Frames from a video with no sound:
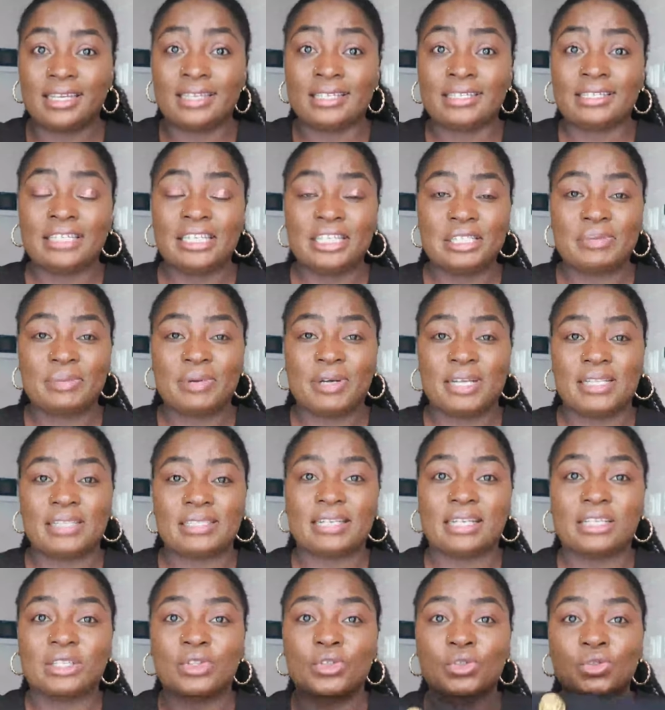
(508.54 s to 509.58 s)
These pants
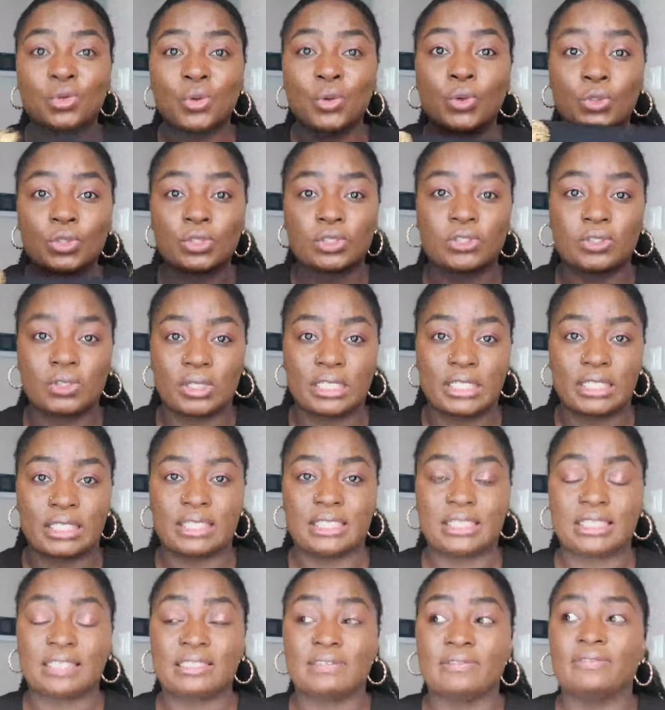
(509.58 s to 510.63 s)
are so solid.
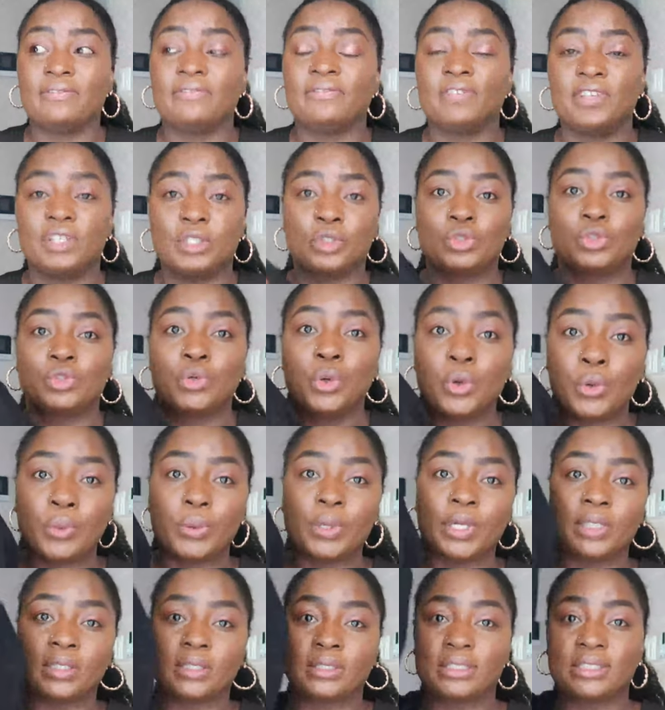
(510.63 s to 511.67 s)
They fit so
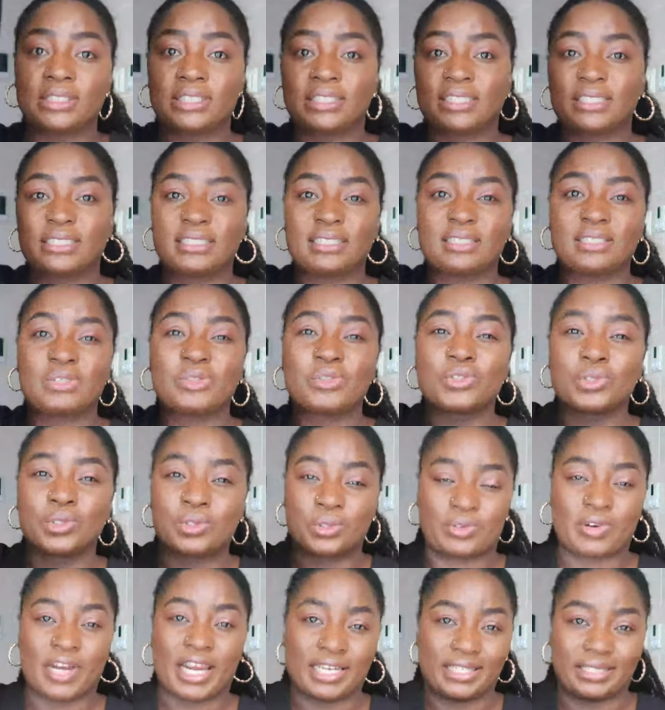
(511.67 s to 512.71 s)
well. They sit so
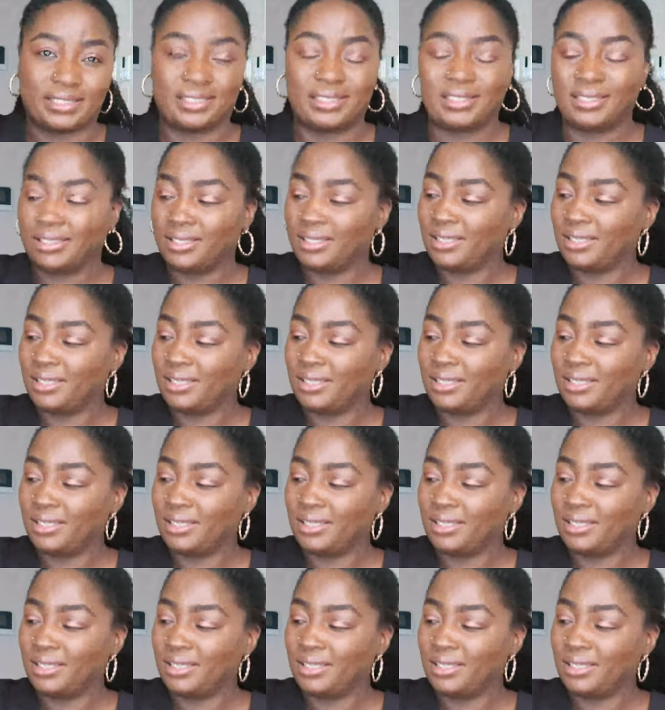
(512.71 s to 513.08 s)
right.